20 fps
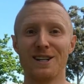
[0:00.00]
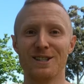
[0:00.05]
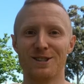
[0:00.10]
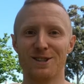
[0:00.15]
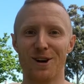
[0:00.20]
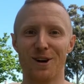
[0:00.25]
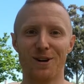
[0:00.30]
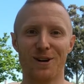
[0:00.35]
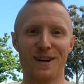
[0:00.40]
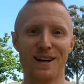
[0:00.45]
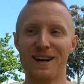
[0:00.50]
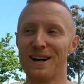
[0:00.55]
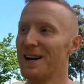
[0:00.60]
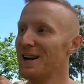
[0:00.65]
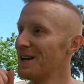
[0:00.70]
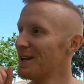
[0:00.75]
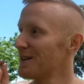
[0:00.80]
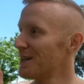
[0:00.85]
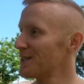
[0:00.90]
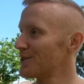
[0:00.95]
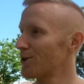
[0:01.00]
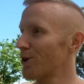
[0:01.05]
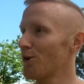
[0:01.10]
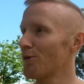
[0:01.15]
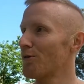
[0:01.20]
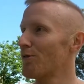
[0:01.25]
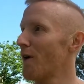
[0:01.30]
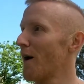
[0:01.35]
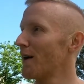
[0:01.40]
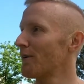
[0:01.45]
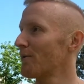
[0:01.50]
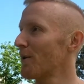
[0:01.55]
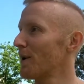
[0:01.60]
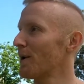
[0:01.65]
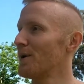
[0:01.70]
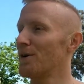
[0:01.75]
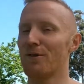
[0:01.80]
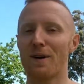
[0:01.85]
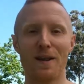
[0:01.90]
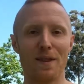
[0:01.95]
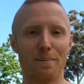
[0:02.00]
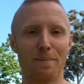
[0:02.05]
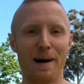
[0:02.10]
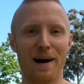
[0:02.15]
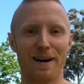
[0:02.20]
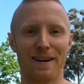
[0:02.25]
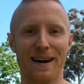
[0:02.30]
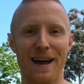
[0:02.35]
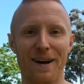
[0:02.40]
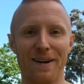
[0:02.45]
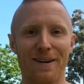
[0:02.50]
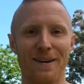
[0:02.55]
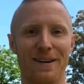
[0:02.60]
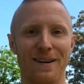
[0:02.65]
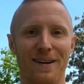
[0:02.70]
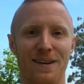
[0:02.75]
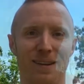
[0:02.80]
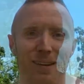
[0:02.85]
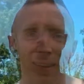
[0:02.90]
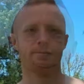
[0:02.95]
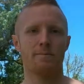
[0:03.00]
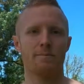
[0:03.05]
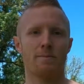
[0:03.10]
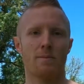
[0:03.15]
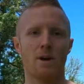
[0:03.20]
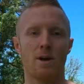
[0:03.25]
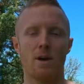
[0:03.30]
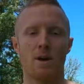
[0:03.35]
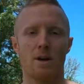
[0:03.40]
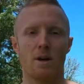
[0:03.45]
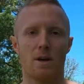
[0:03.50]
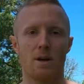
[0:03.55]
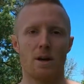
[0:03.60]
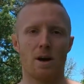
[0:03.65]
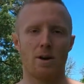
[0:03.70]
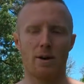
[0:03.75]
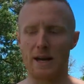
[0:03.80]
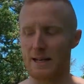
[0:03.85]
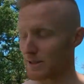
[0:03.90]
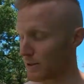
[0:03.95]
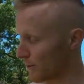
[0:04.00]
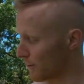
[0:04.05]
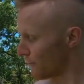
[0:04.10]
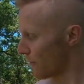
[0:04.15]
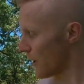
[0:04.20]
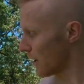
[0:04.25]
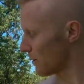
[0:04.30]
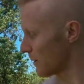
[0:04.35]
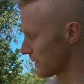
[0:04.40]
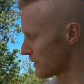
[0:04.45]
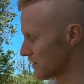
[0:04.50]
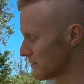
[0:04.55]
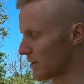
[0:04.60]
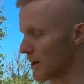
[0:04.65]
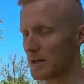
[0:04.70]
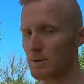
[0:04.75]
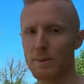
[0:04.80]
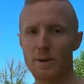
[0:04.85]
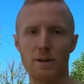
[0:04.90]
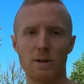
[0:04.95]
So let's go find one around the park now. Okay, so the final exercise we're